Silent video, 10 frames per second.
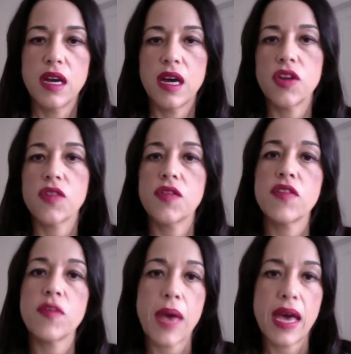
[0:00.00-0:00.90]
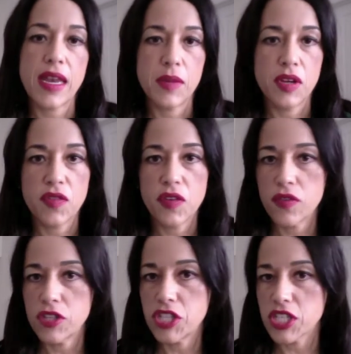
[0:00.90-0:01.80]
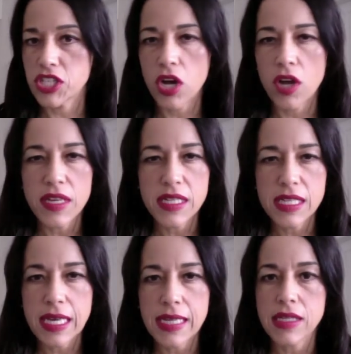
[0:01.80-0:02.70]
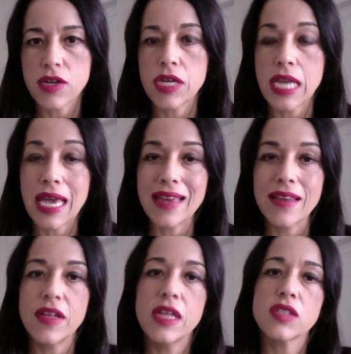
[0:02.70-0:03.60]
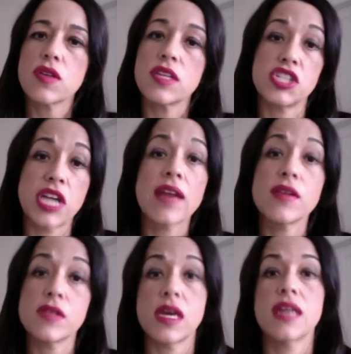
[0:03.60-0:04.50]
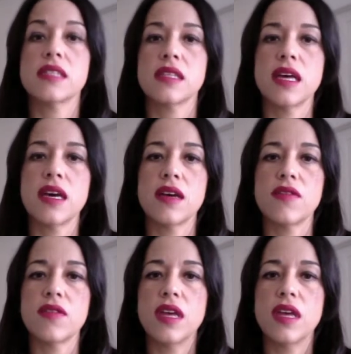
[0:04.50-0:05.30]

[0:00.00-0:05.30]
your fear of abandonment, your fear of rejection, all these things that are negative, sort of the shadow side to love.